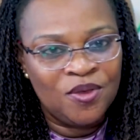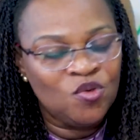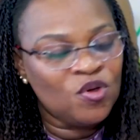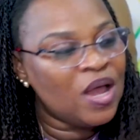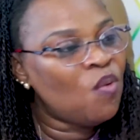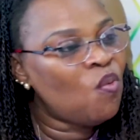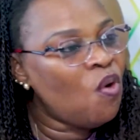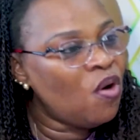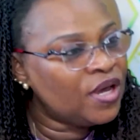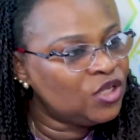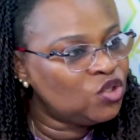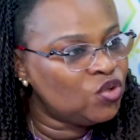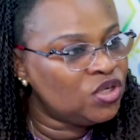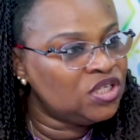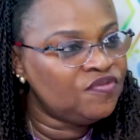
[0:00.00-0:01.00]
You can walk
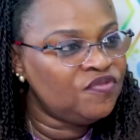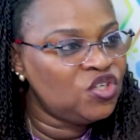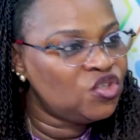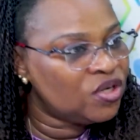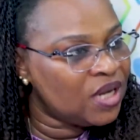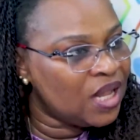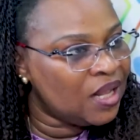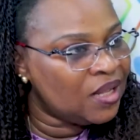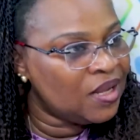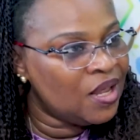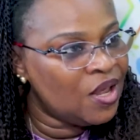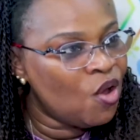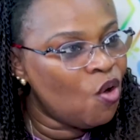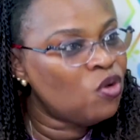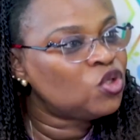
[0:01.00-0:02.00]
into a divisional
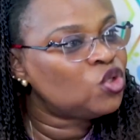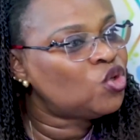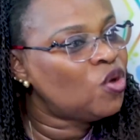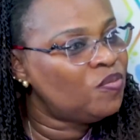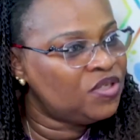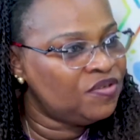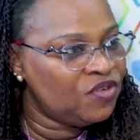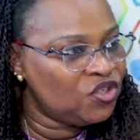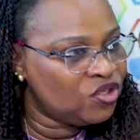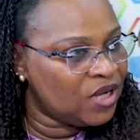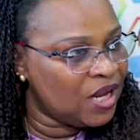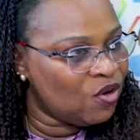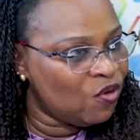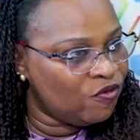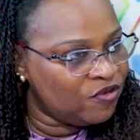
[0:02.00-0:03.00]
or
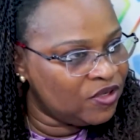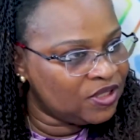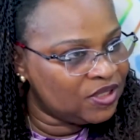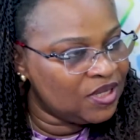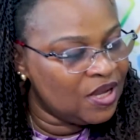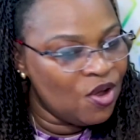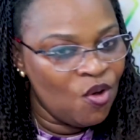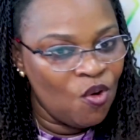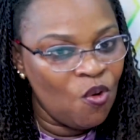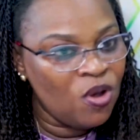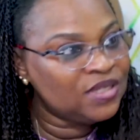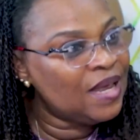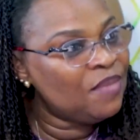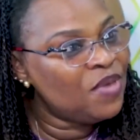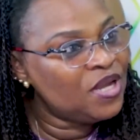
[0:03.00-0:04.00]
subdivisional office, or
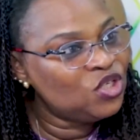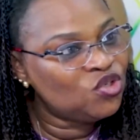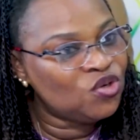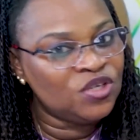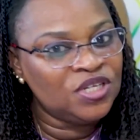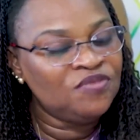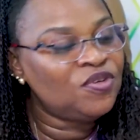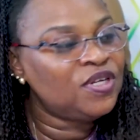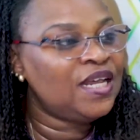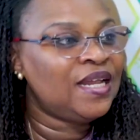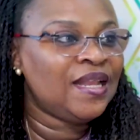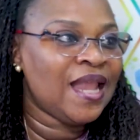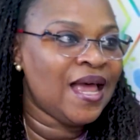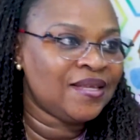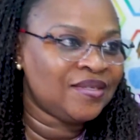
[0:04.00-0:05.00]
as I mentioned, even a
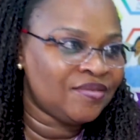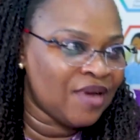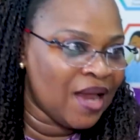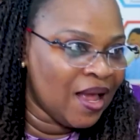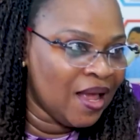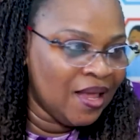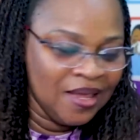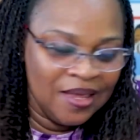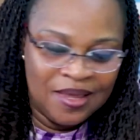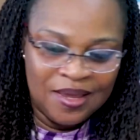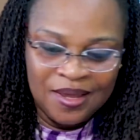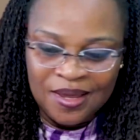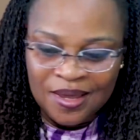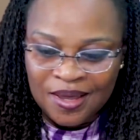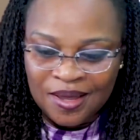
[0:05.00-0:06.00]
LASRA
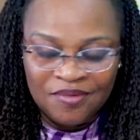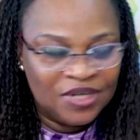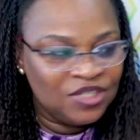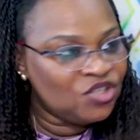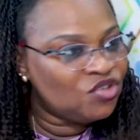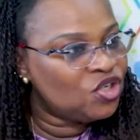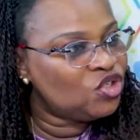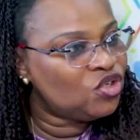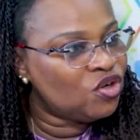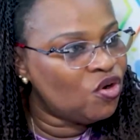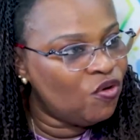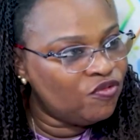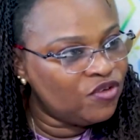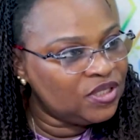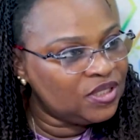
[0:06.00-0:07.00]
registration
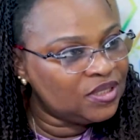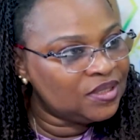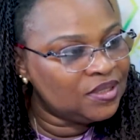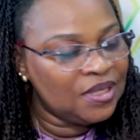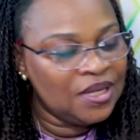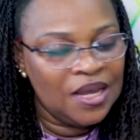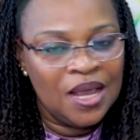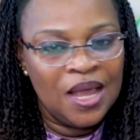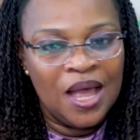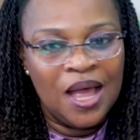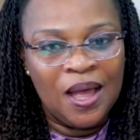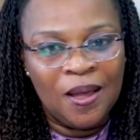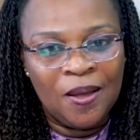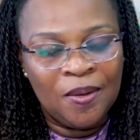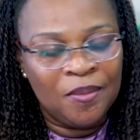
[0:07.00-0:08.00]
office
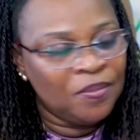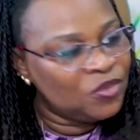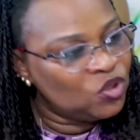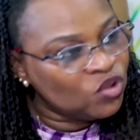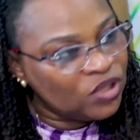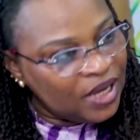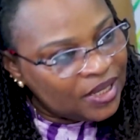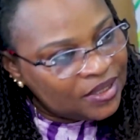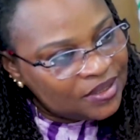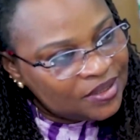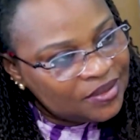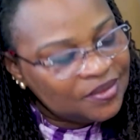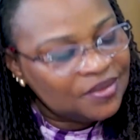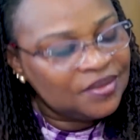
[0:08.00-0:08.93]
to get